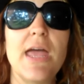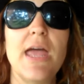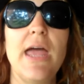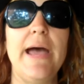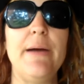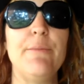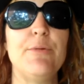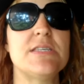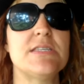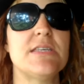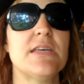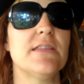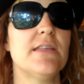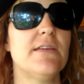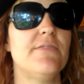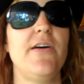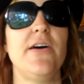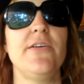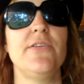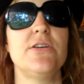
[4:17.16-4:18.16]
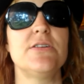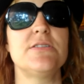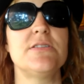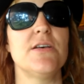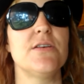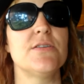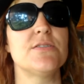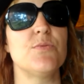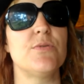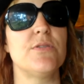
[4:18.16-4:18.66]
And we suddenly found
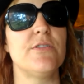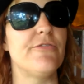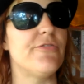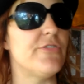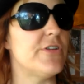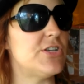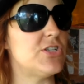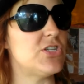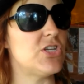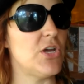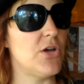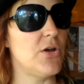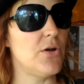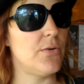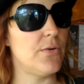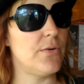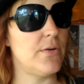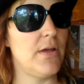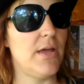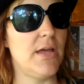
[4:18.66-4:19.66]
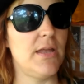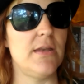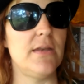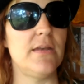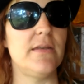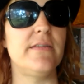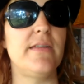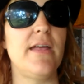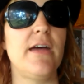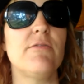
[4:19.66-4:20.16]
ourselves with a freak show and
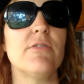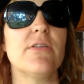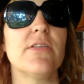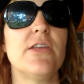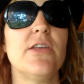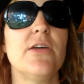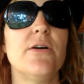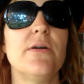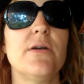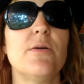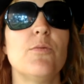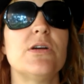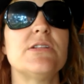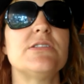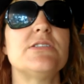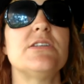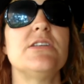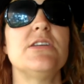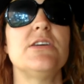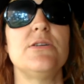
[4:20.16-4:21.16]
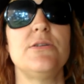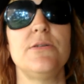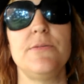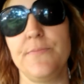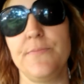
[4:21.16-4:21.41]
not really knowing what to do.